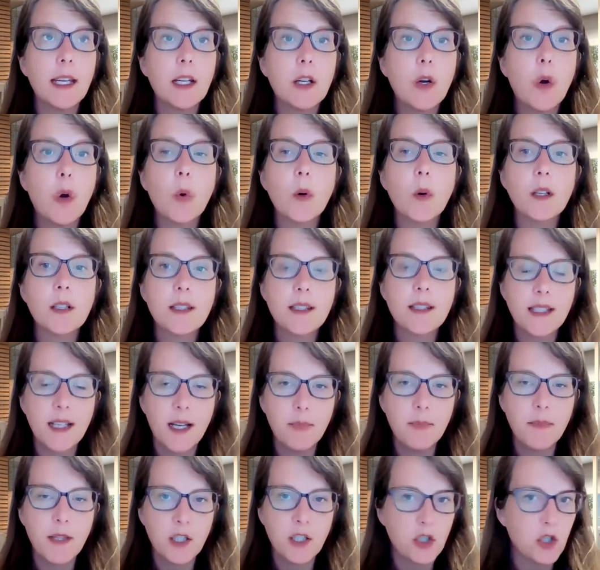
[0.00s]
core
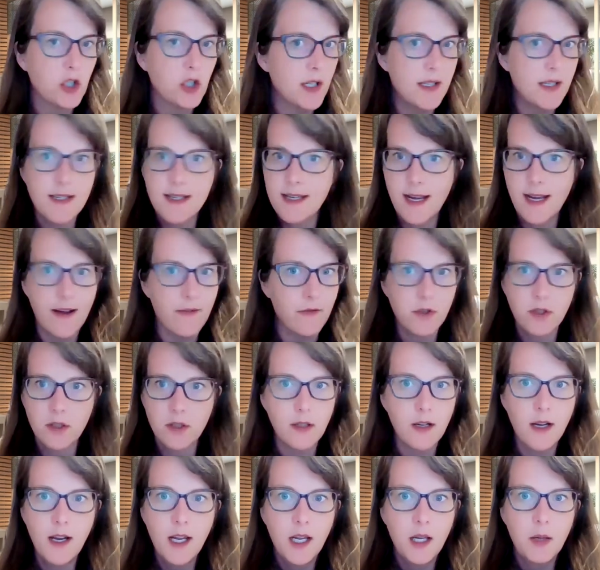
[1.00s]
step that should
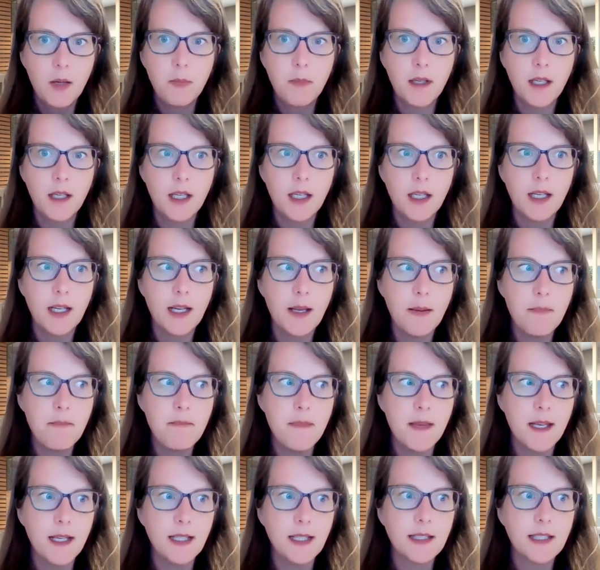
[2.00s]
never be
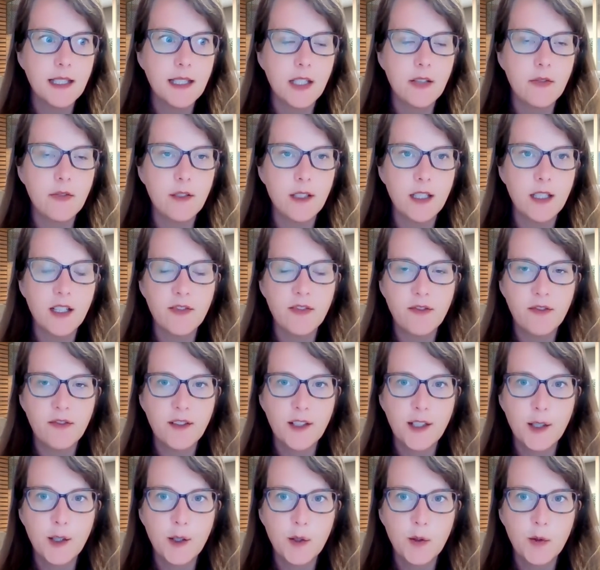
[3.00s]
missed, even if
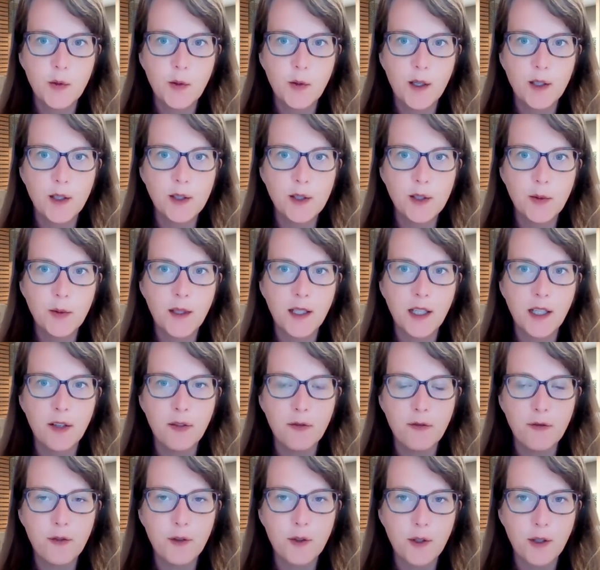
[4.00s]
you are doing it
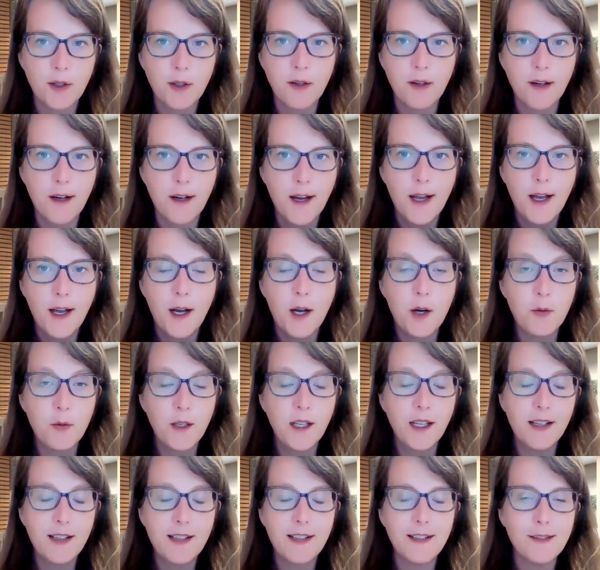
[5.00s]
for a
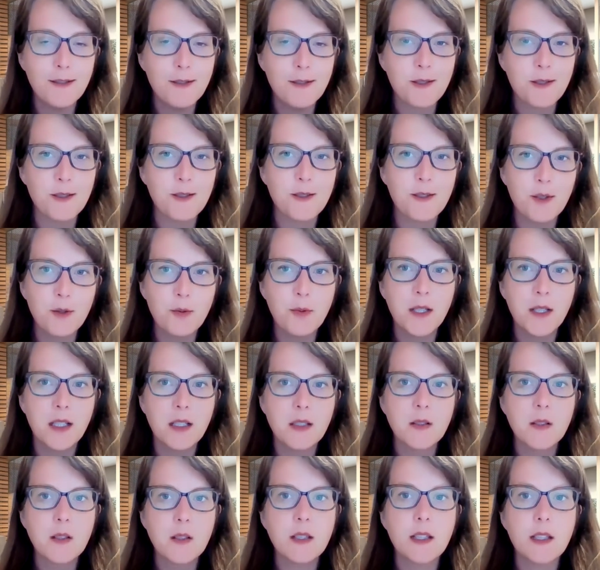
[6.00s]
week or 2
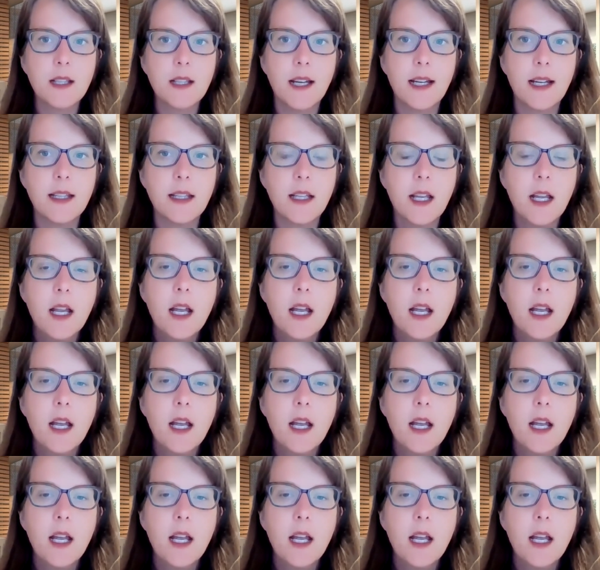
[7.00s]
weeks, that